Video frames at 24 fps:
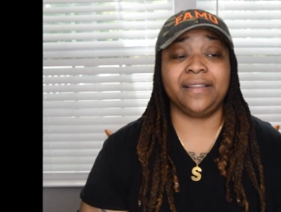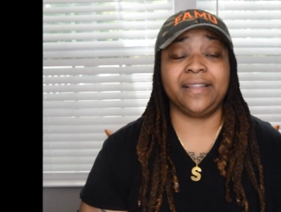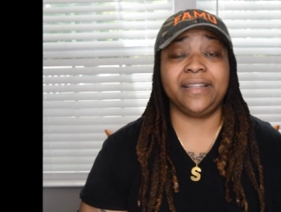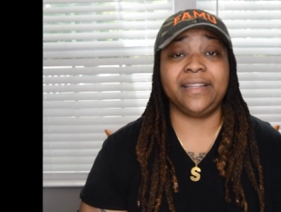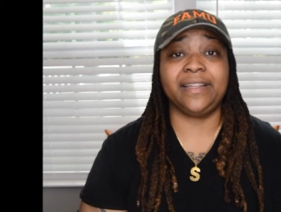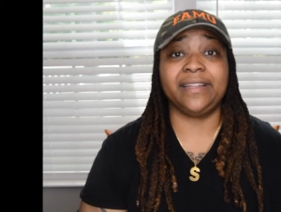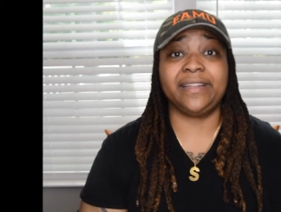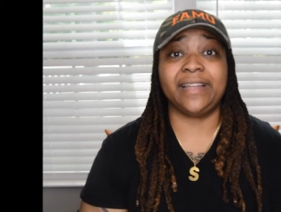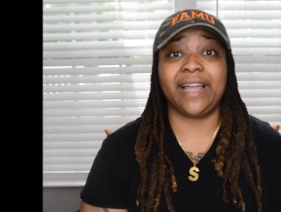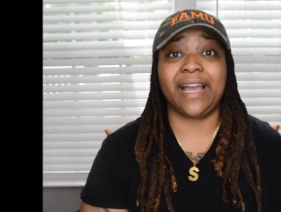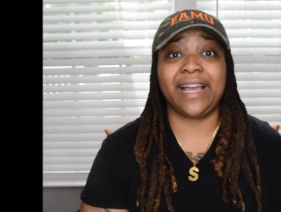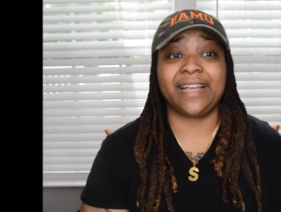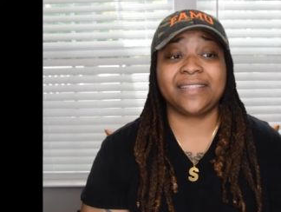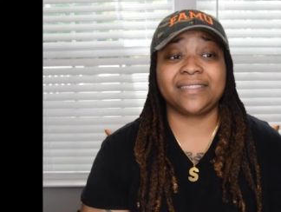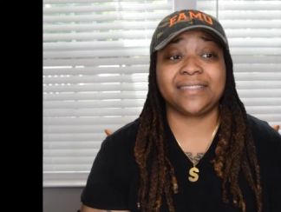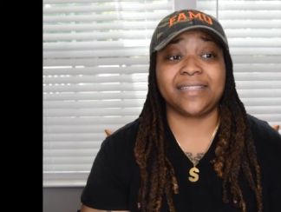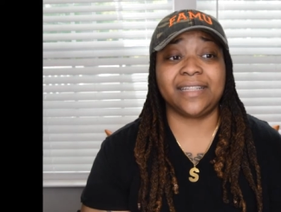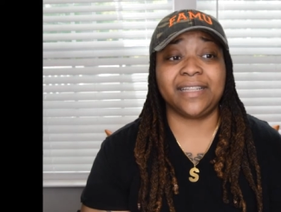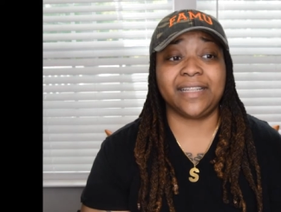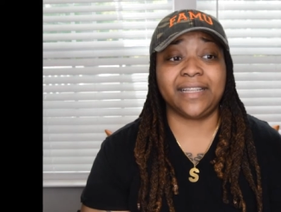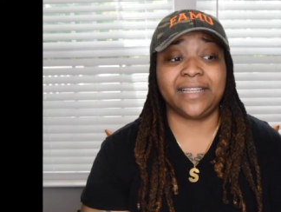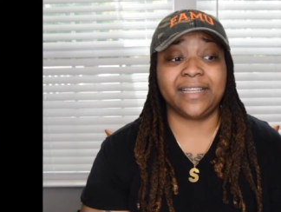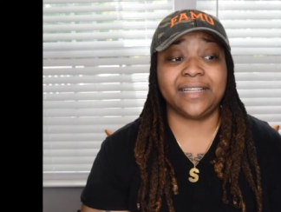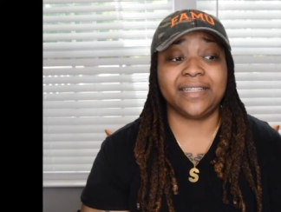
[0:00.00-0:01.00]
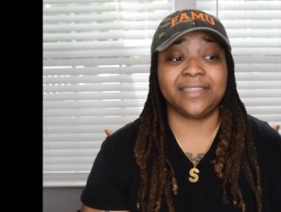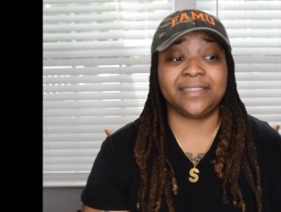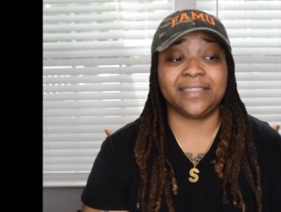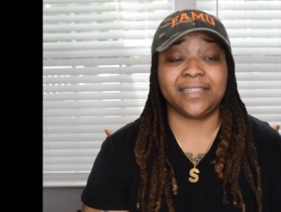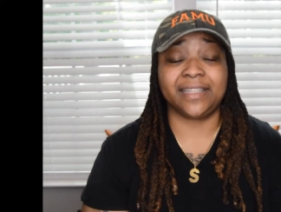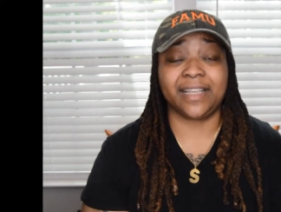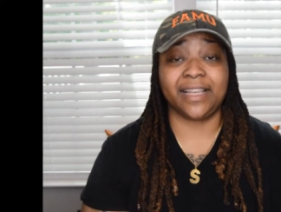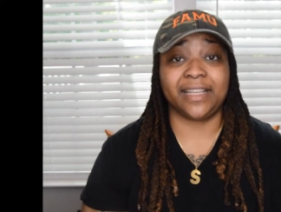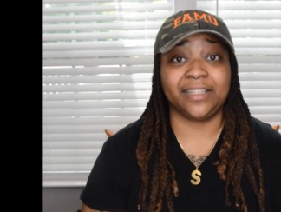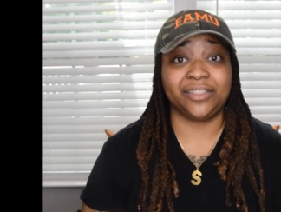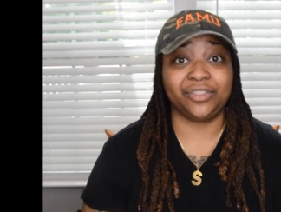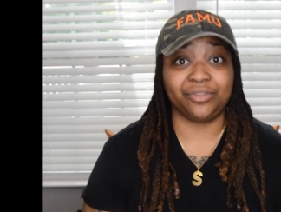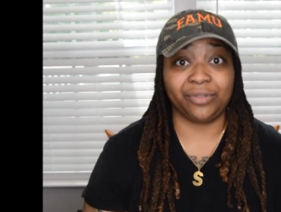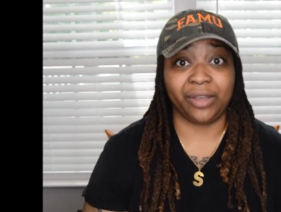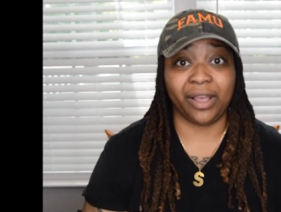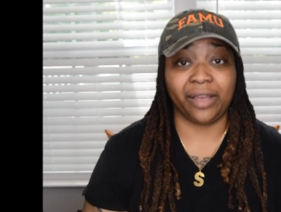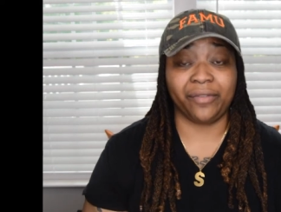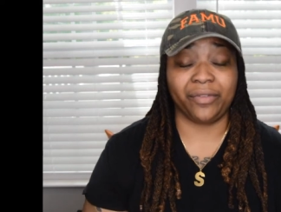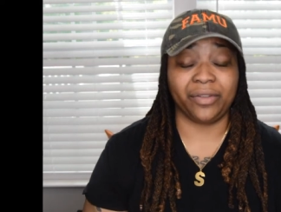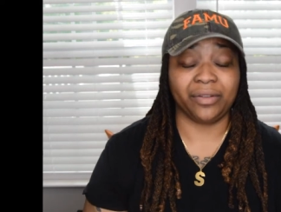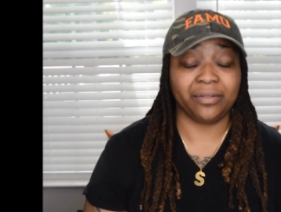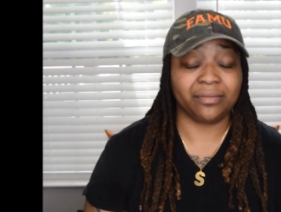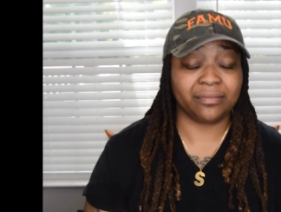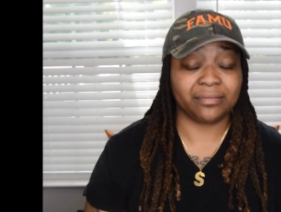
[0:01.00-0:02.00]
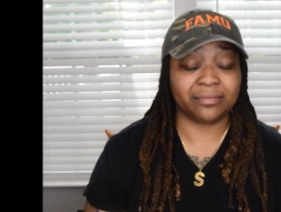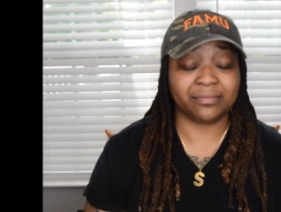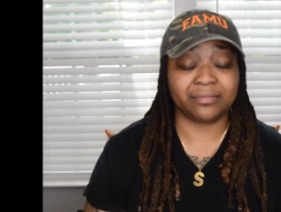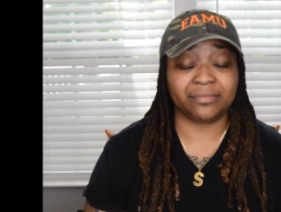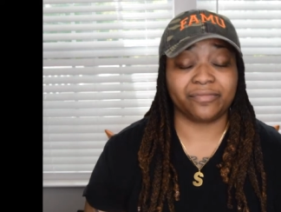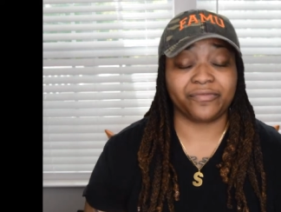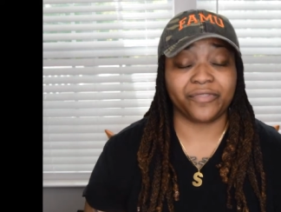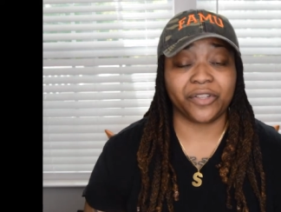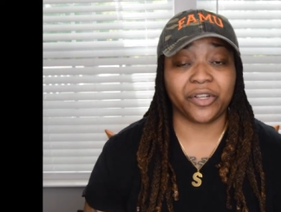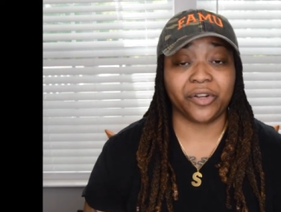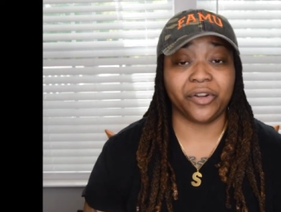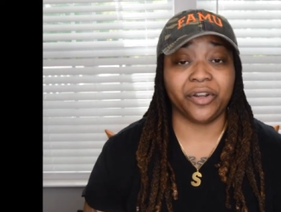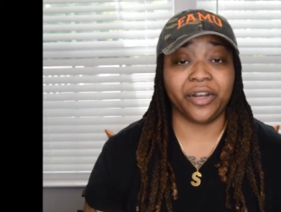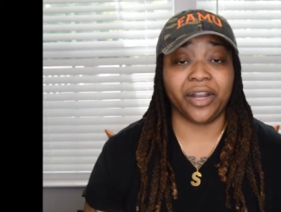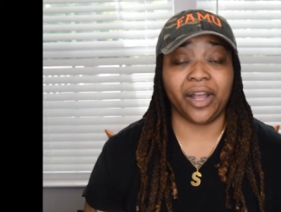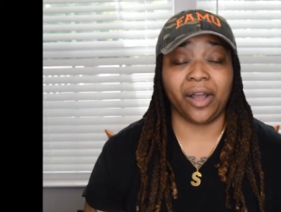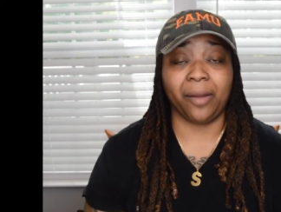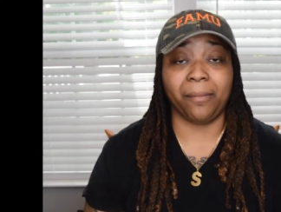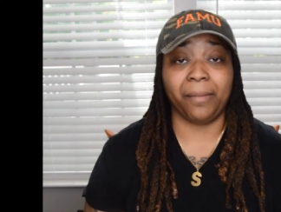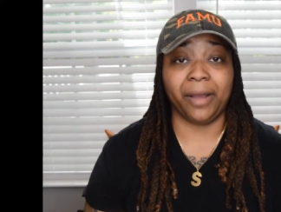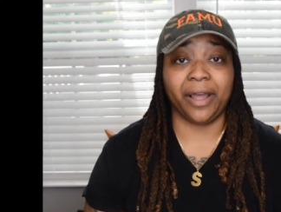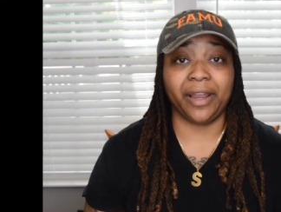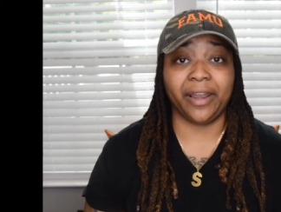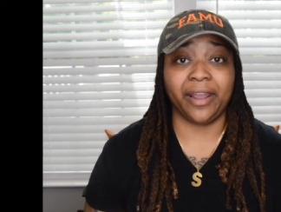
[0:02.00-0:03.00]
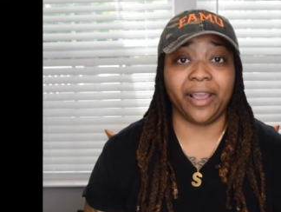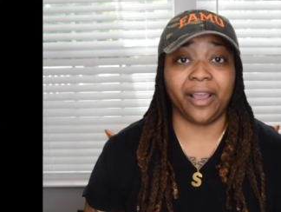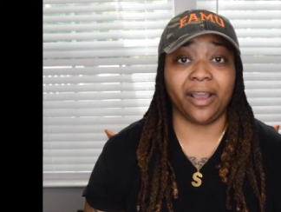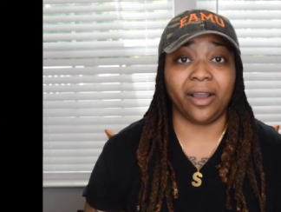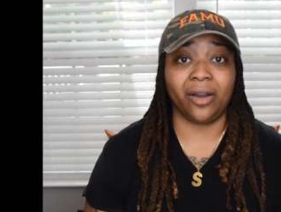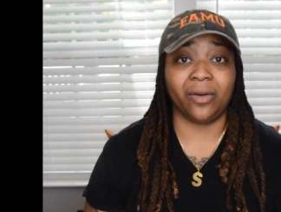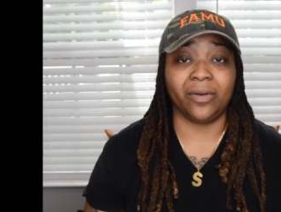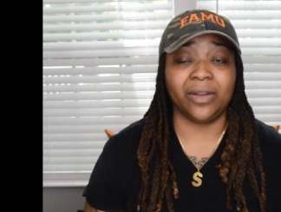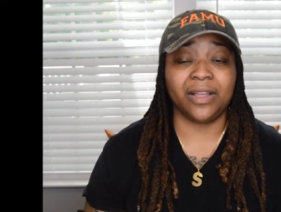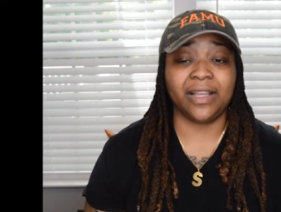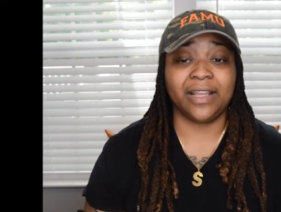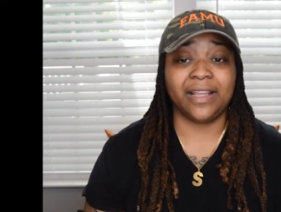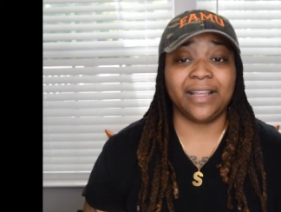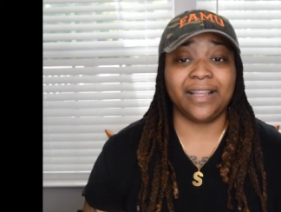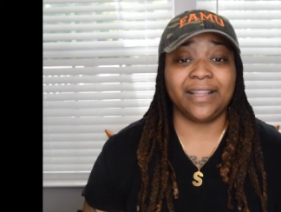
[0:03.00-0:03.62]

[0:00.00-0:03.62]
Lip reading: the last thing is, in case you haven't figured it out by now,